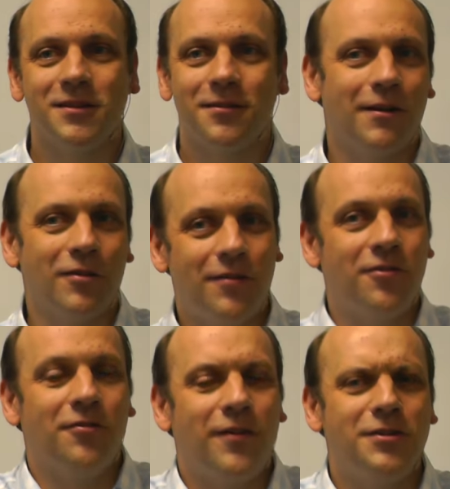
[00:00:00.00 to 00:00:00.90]
So if you have a
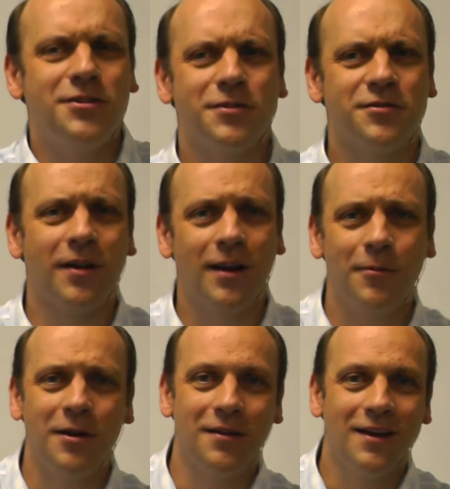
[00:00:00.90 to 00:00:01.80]
difficult function you're struggling
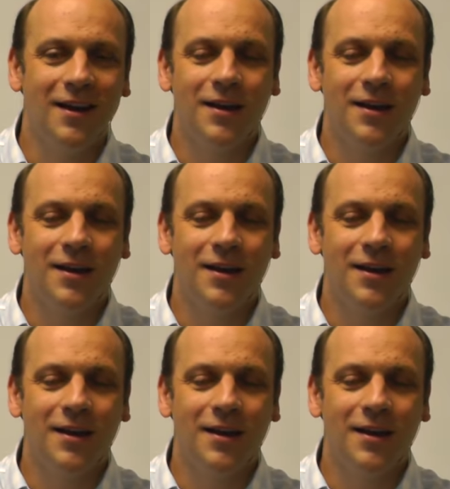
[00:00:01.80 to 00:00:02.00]
with,